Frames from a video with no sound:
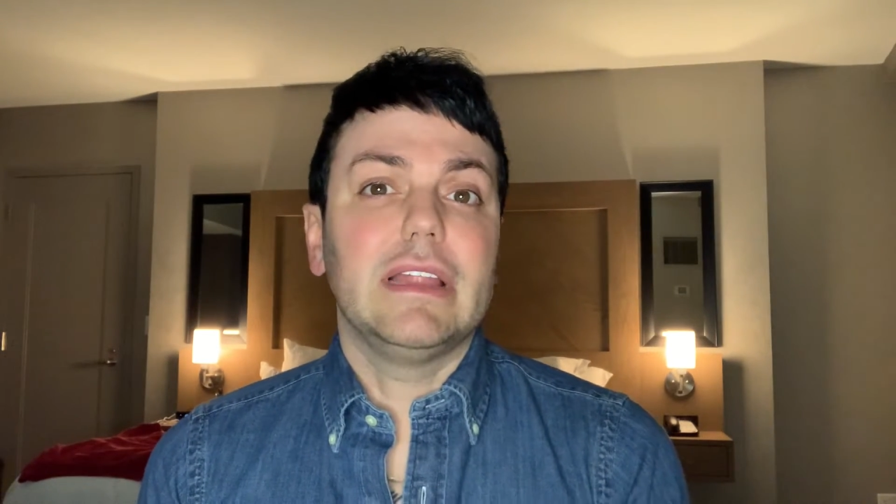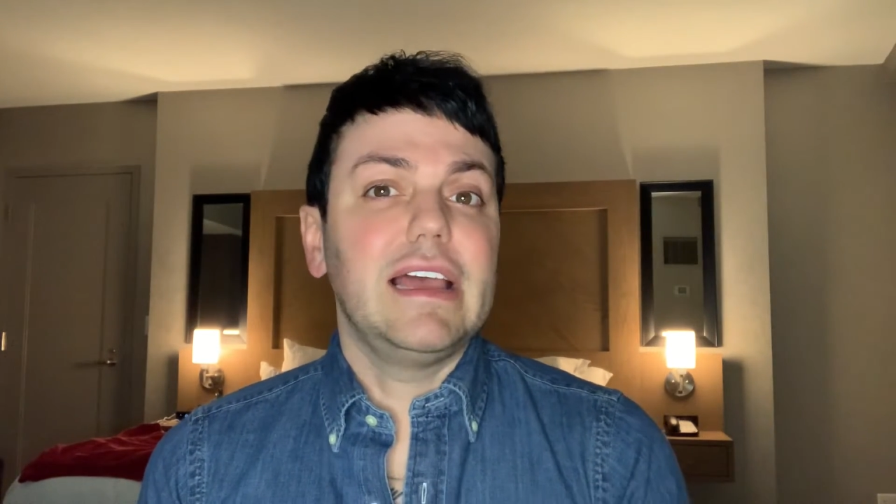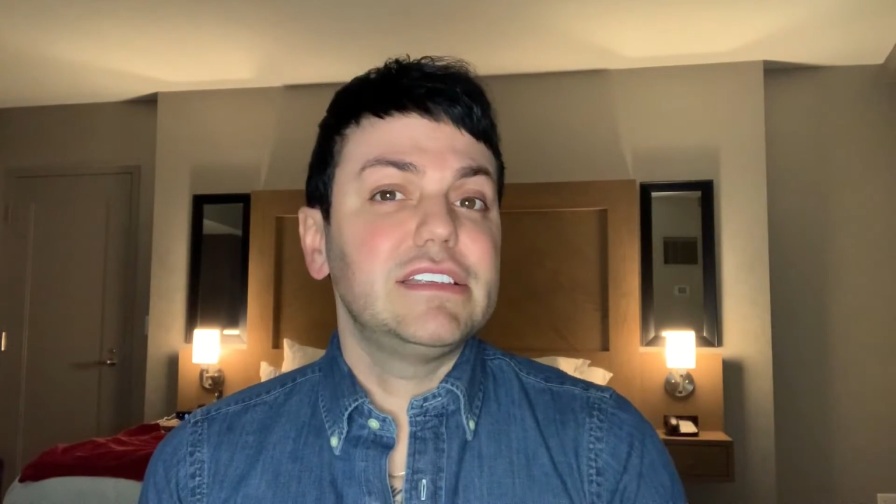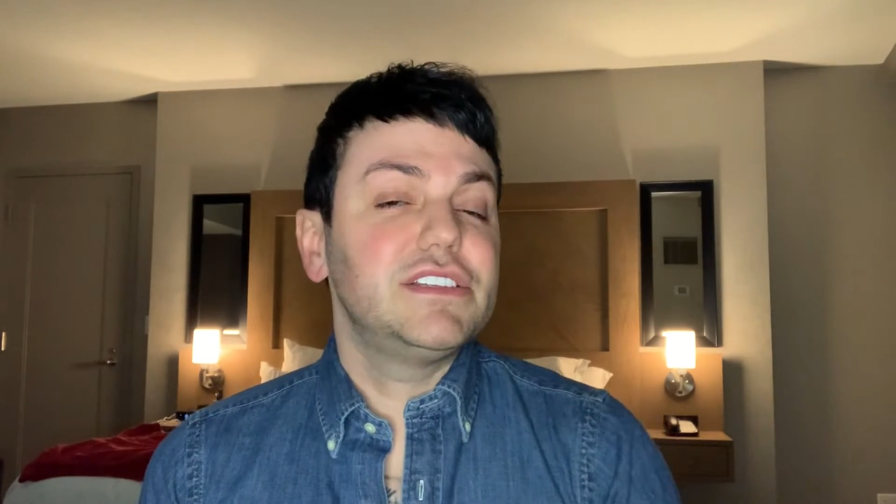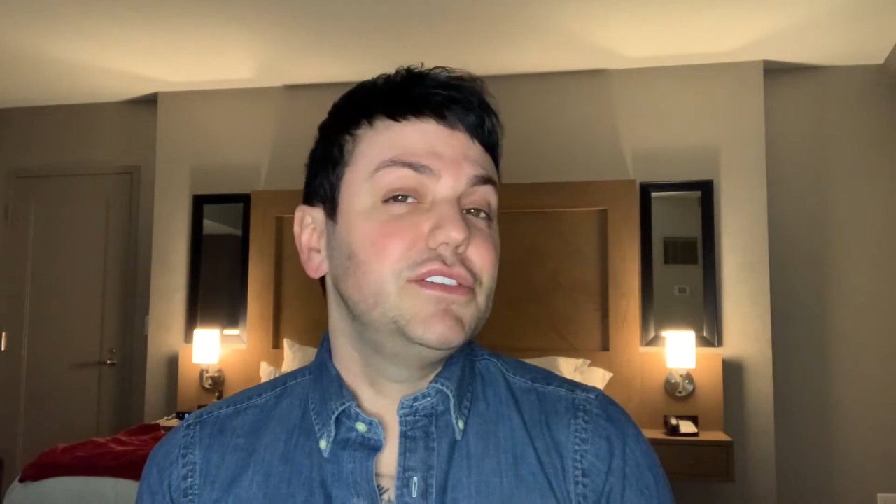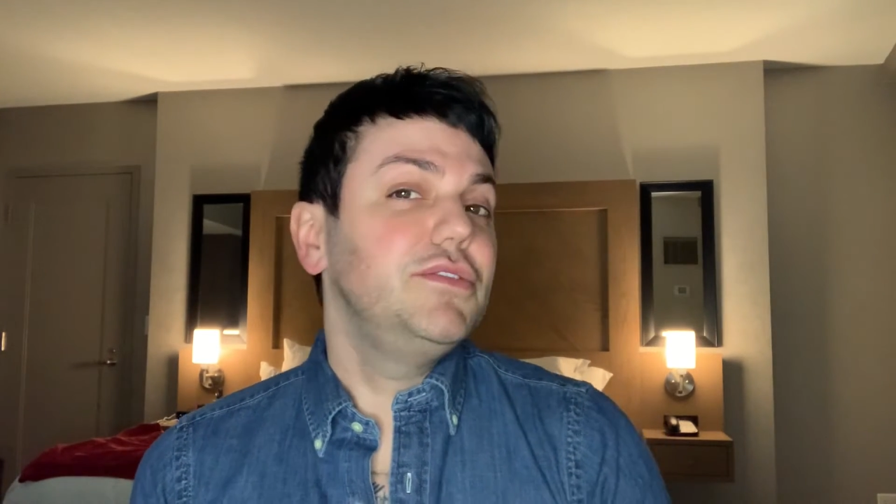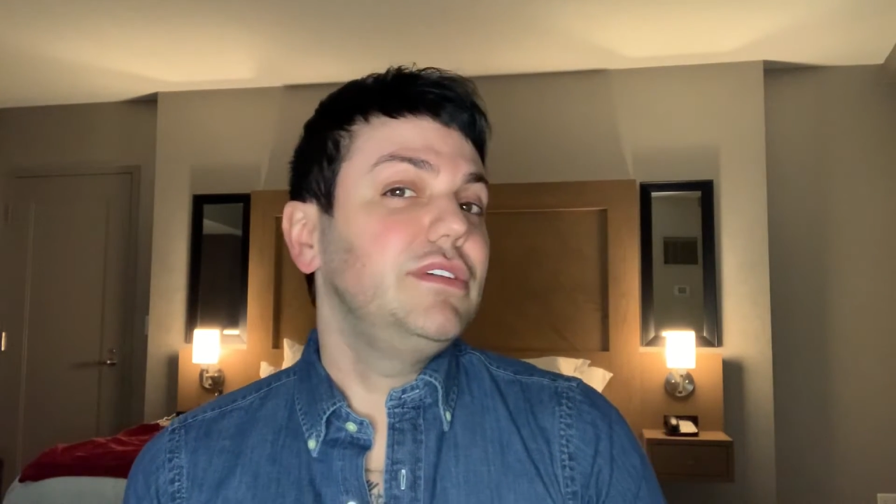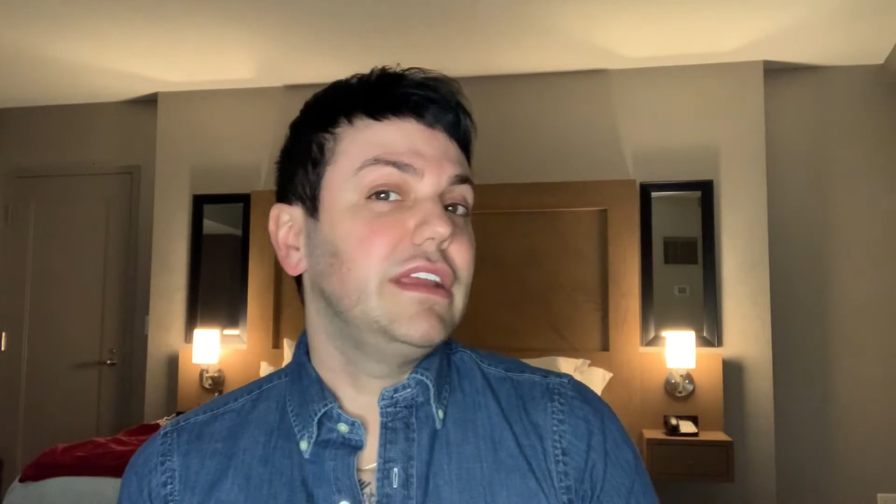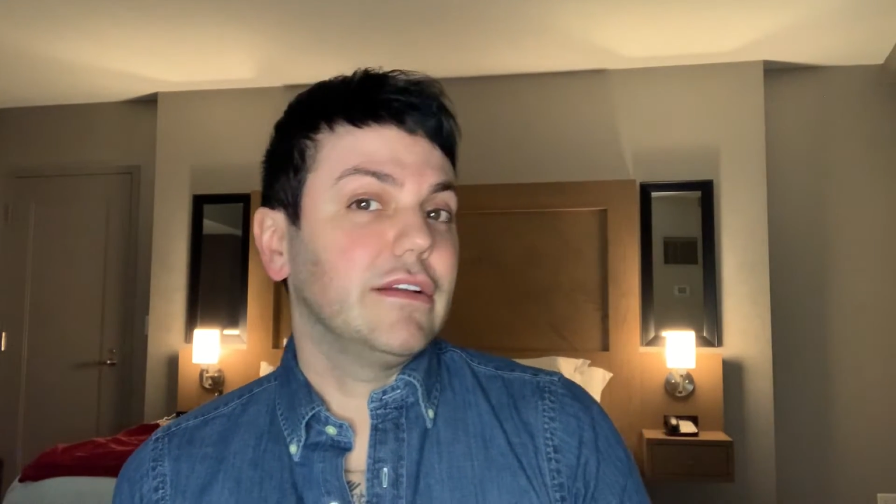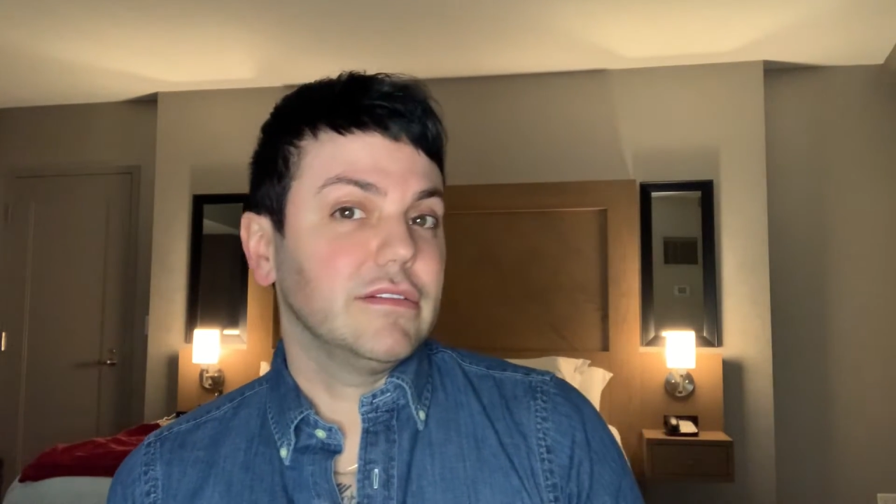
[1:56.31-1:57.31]
last
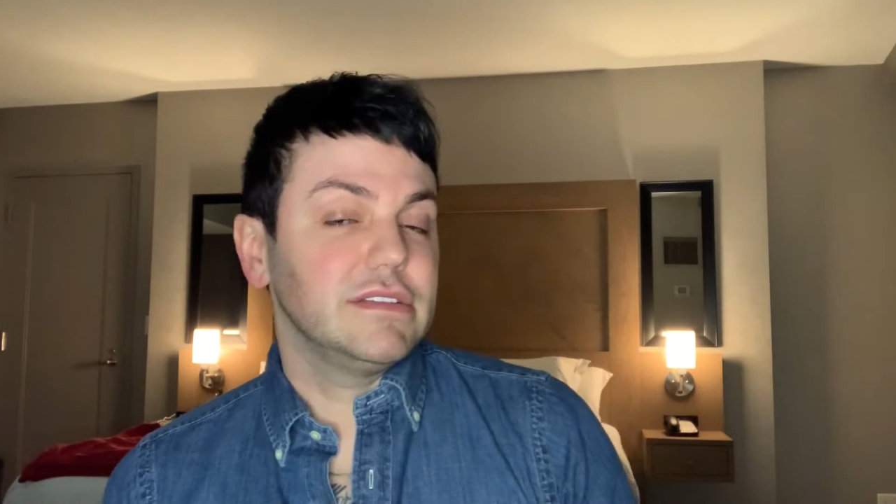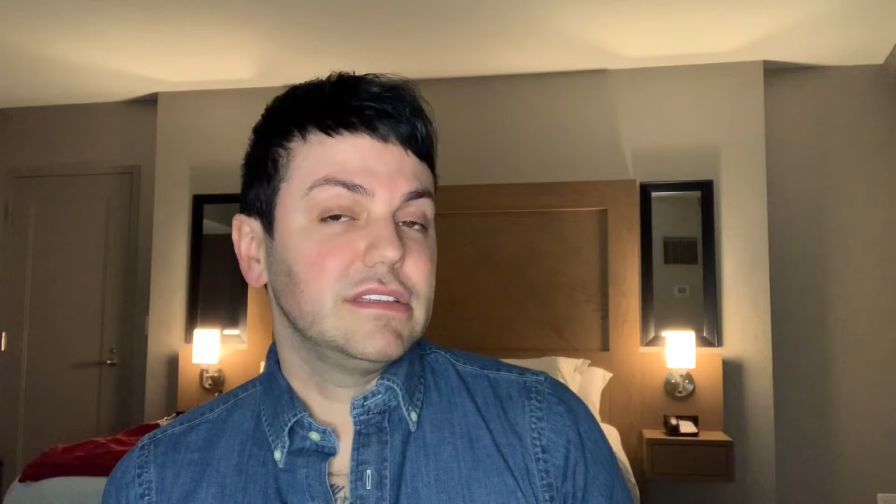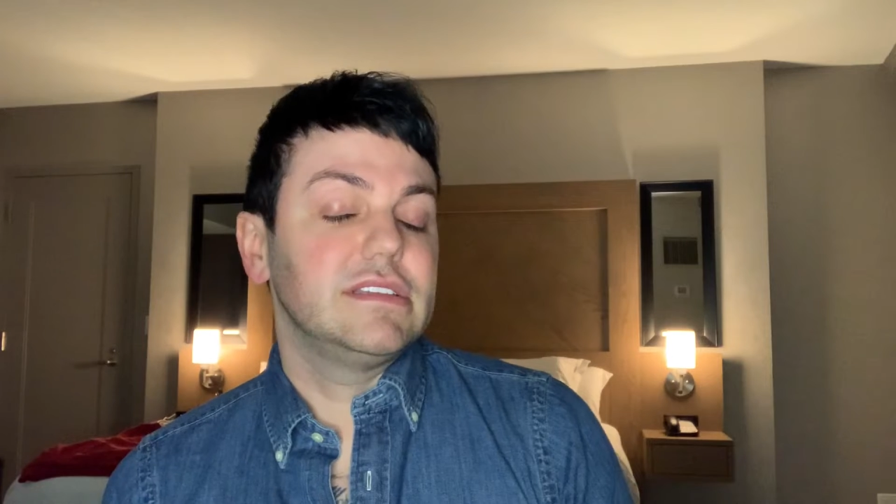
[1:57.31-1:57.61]
2 years,